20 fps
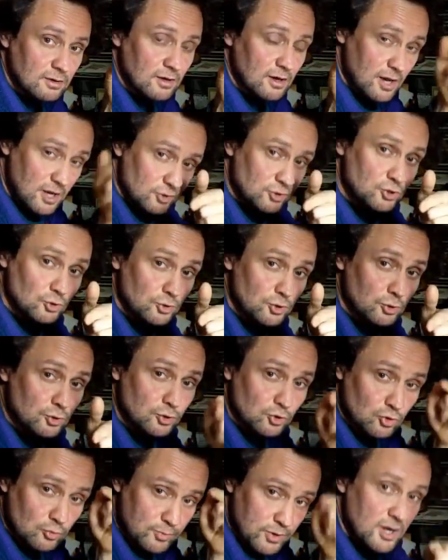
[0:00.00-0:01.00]
And you,
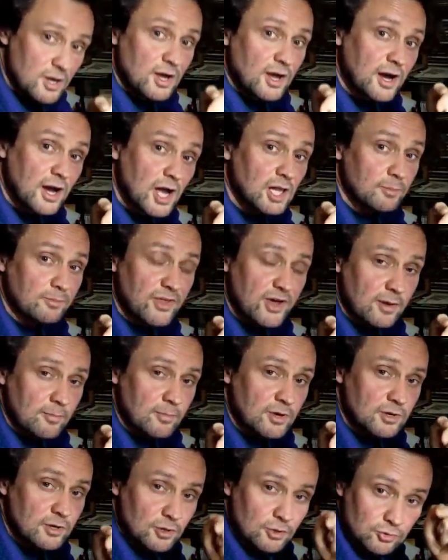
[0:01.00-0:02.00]
YouTube, help
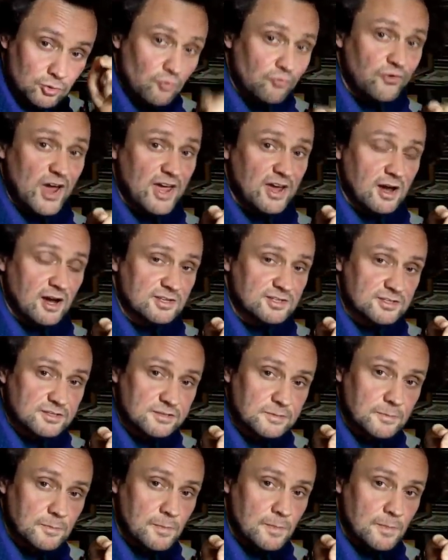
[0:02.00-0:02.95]
them to fake us,